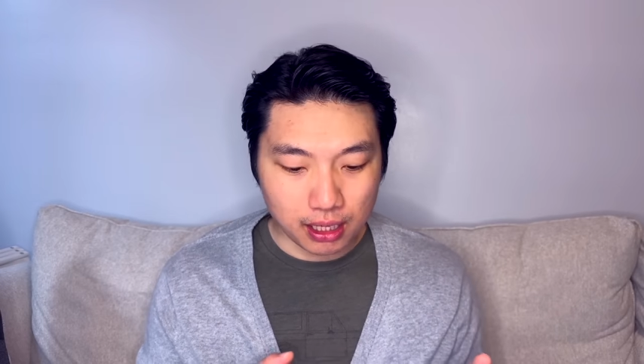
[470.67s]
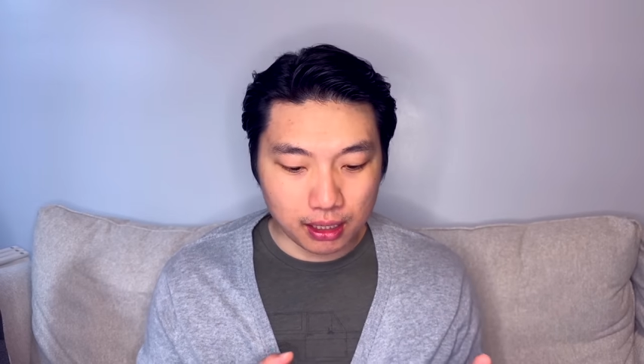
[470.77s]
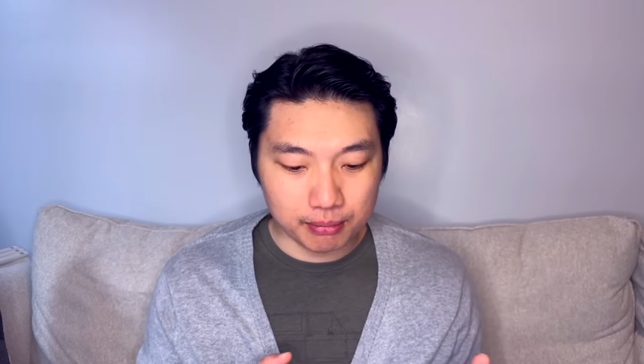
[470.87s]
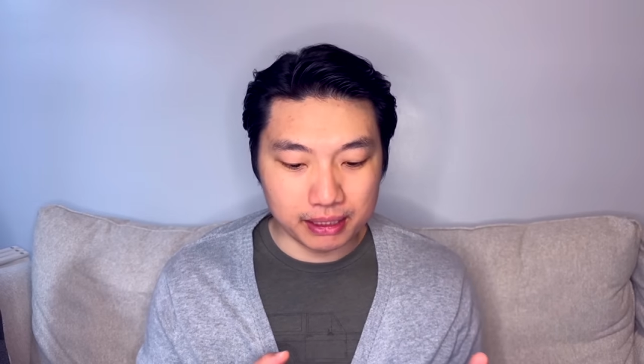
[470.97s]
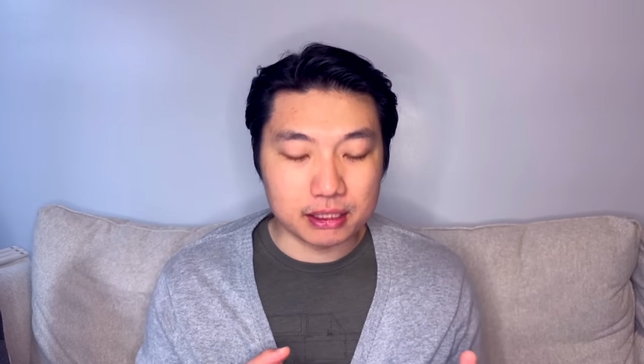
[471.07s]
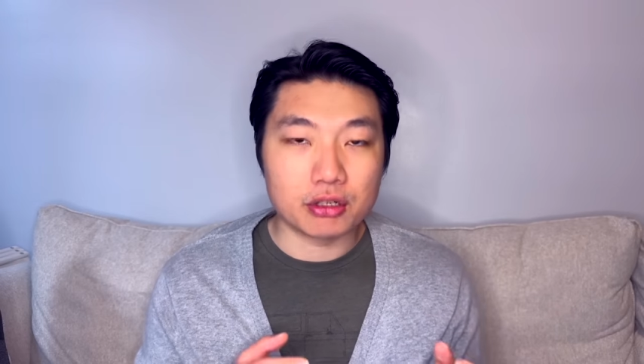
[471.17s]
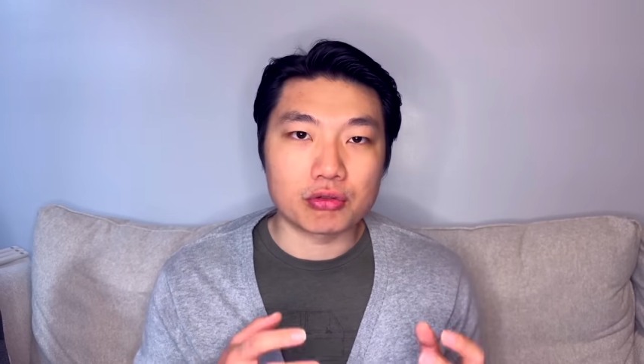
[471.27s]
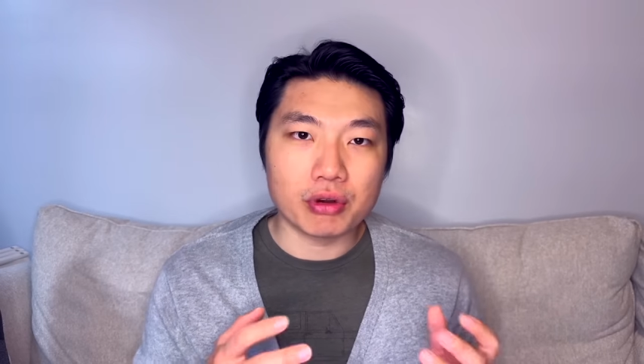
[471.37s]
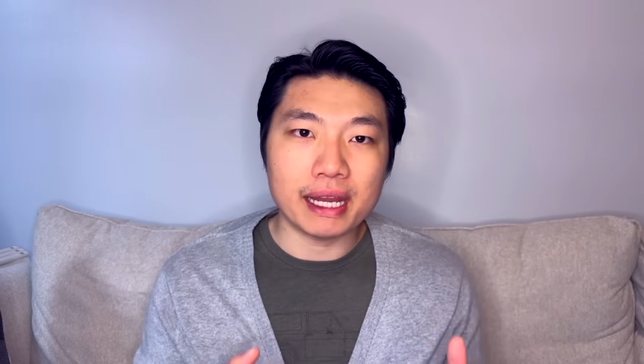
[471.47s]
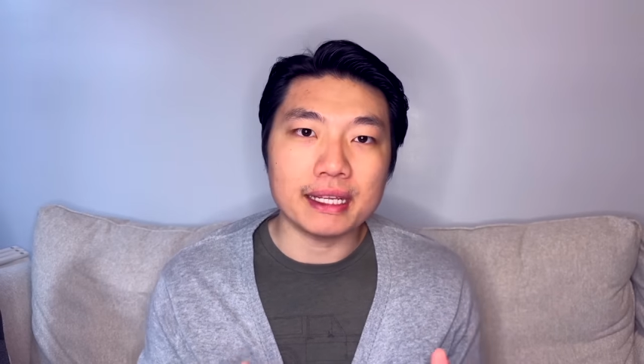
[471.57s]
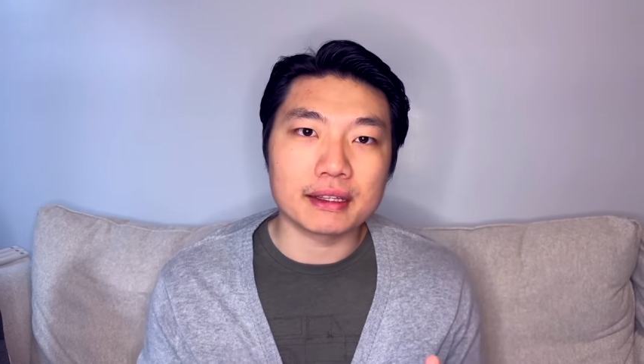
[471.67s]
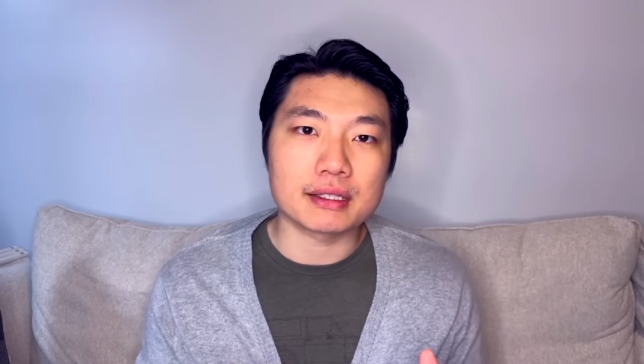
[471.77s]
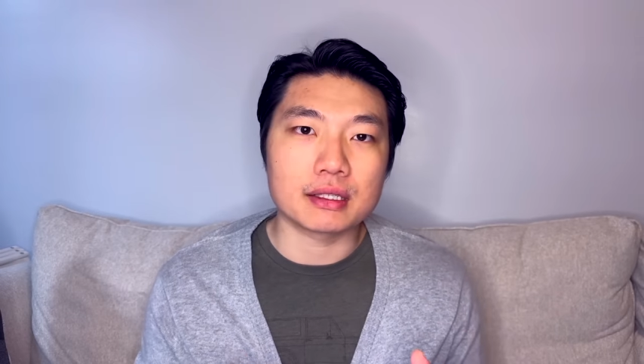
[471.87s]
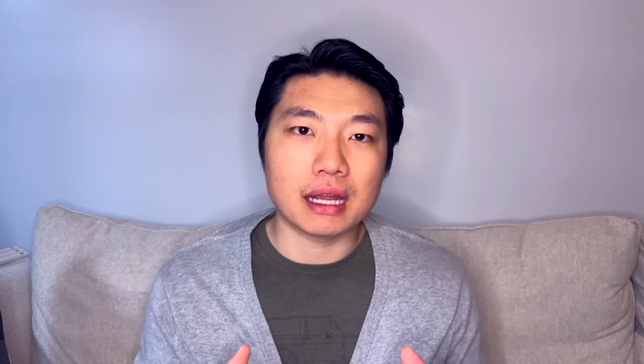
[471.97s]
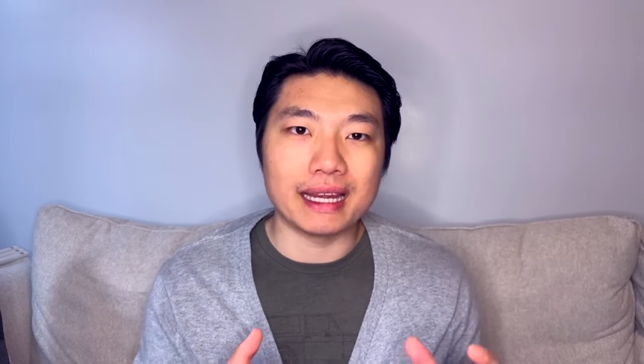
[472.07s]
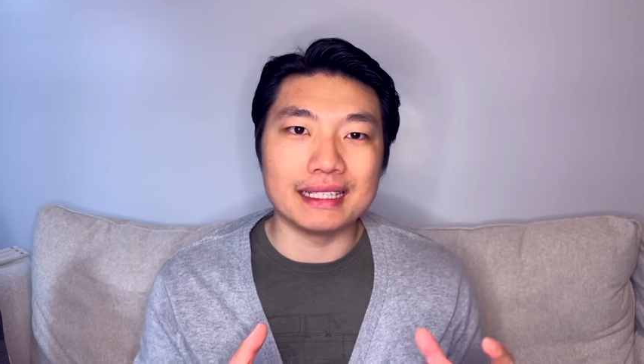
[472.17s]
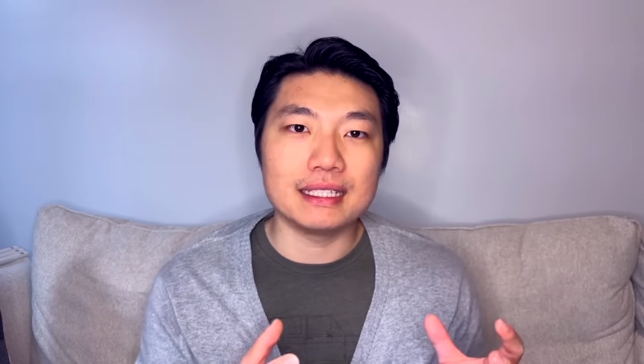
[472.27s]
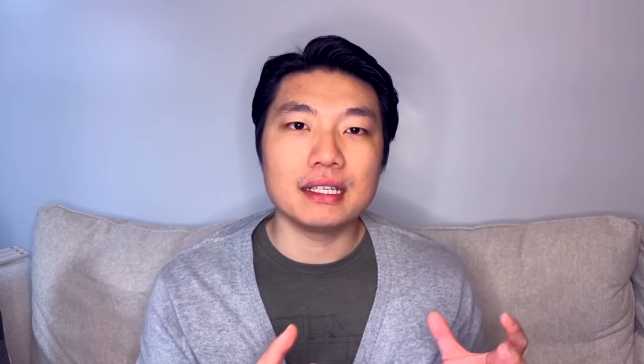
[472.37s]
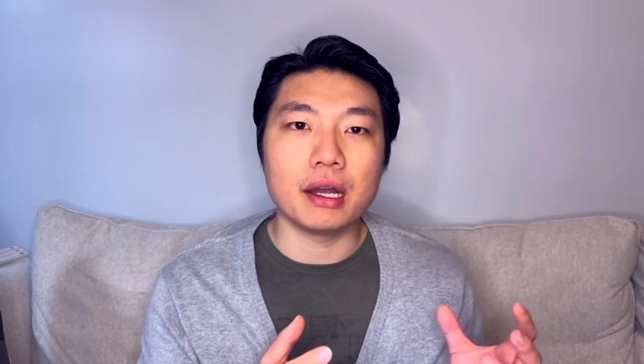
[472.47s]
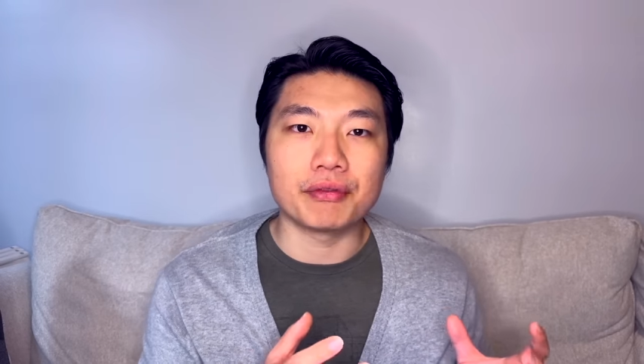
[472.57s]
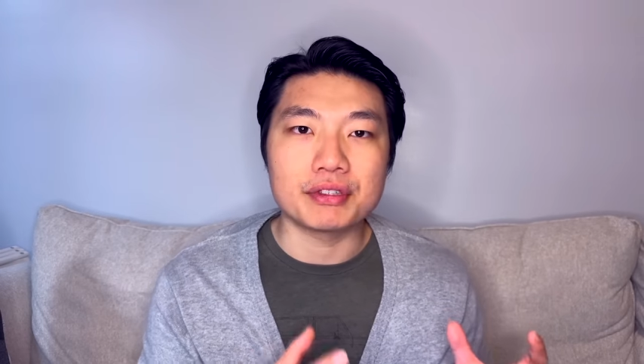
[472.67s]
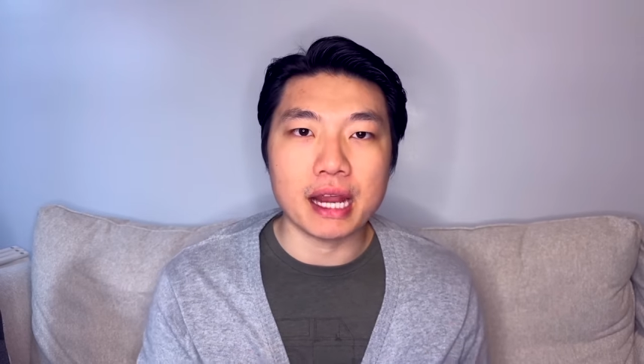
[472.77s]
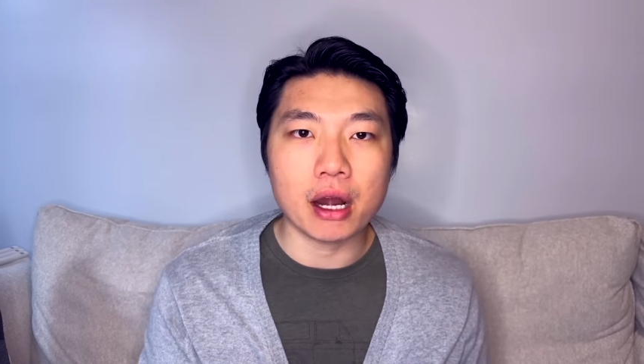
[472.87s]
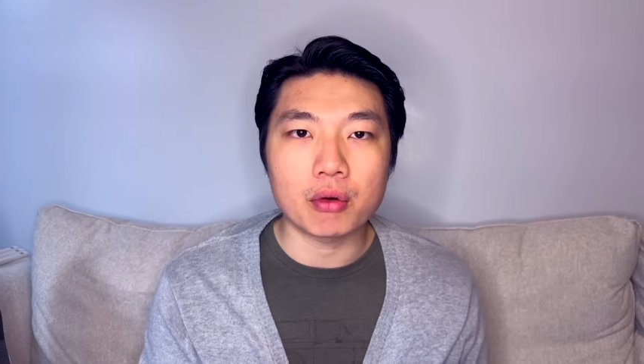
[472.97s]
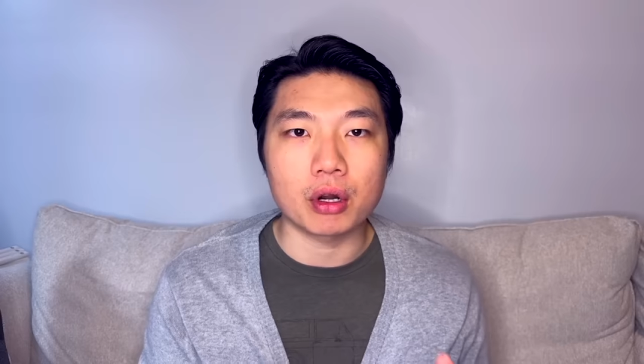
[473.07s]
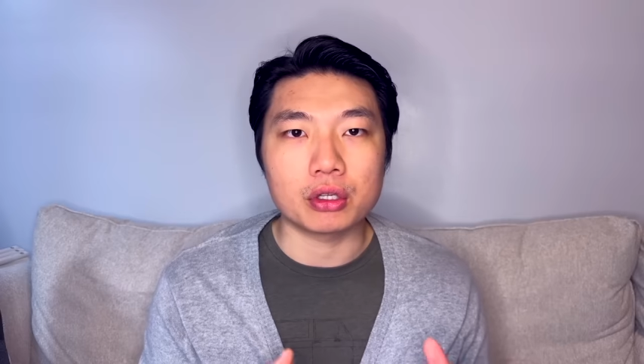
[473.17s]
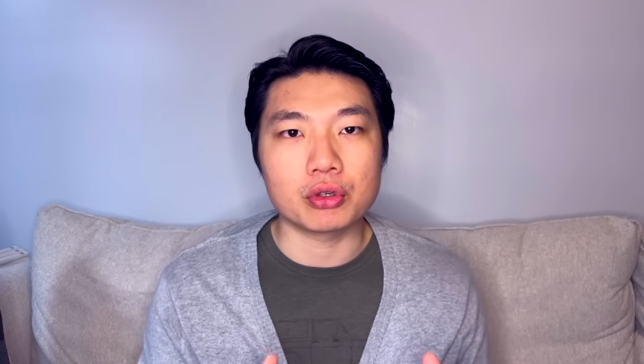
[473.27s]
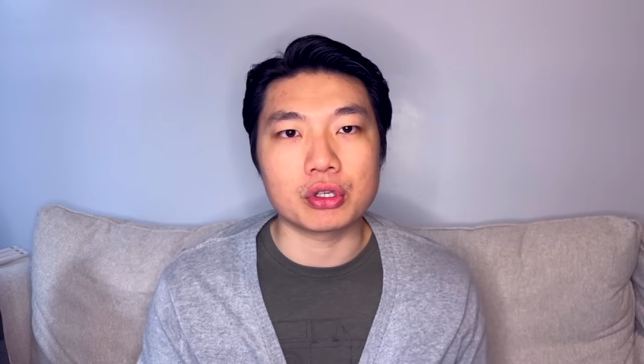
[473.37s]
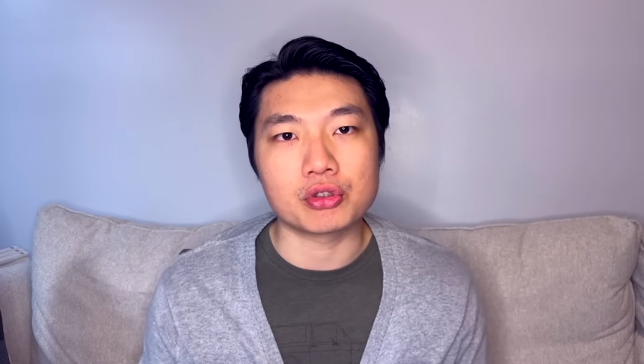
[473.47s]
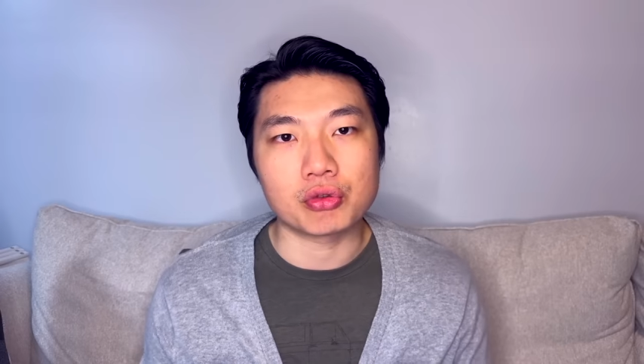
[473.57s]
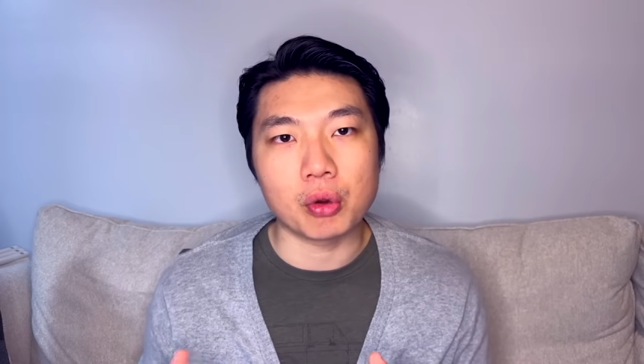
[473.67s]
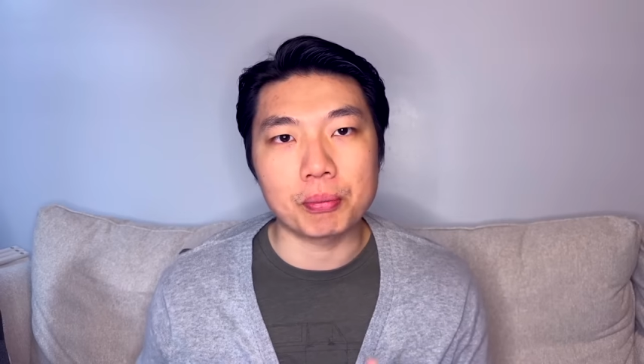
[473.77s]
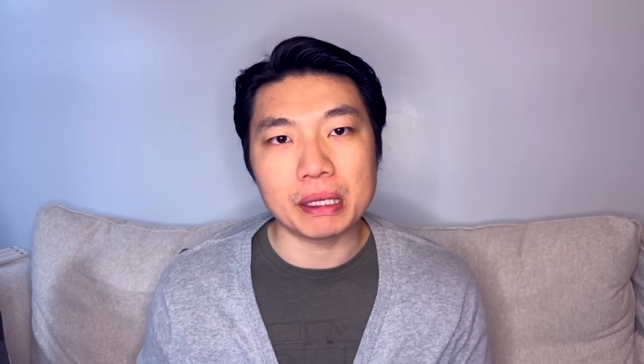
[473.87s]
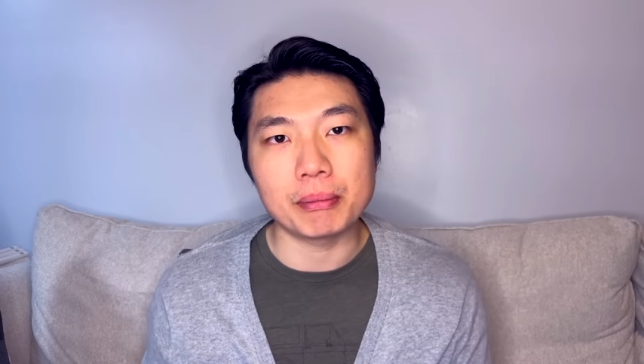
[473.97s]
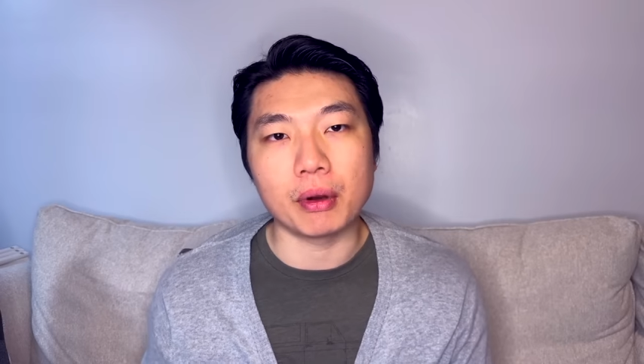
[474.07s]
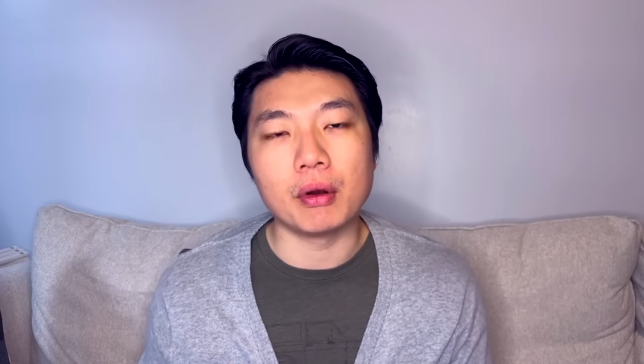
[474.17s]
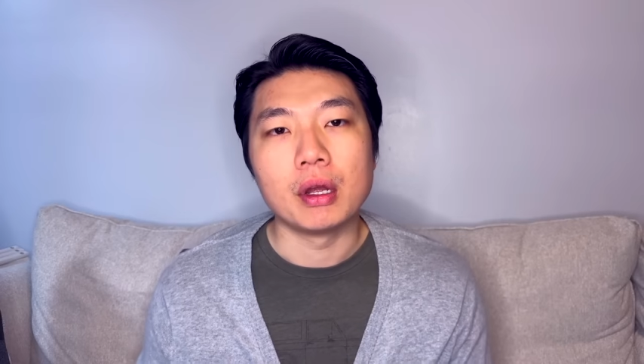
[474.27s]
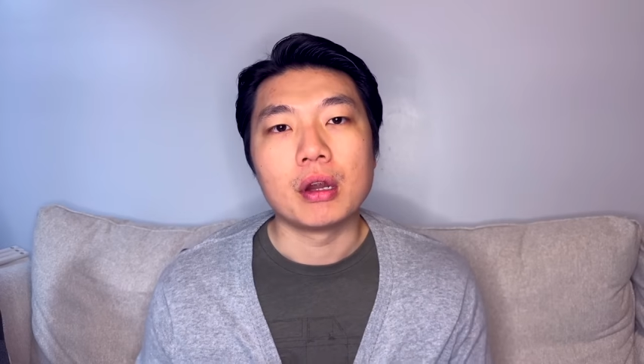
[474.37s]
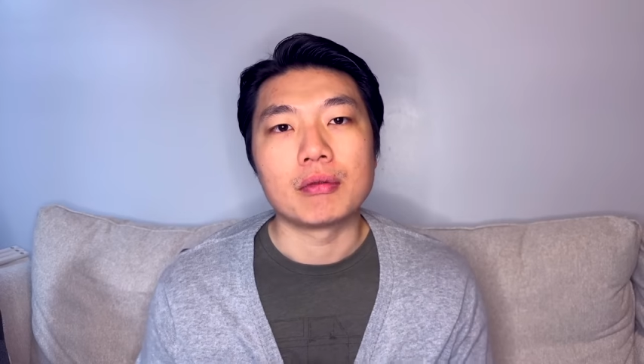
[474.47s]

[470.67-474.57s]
um, it's creating this idea of terror to control people